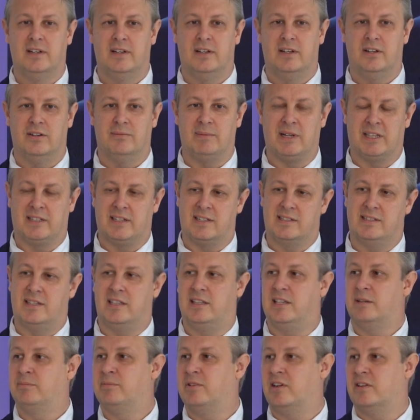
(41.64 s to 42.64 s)

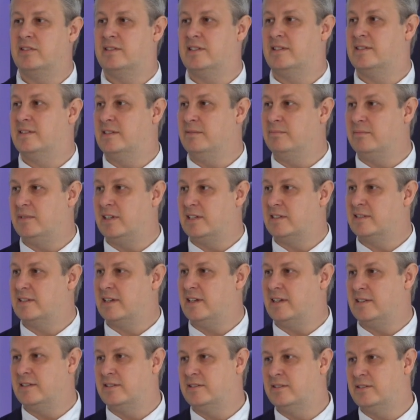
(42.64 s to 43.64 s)
metastatic process in breast
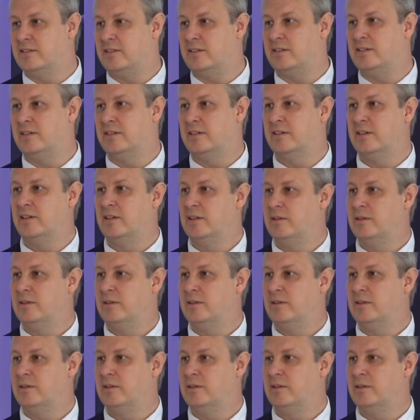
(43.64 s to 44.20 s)
cancer.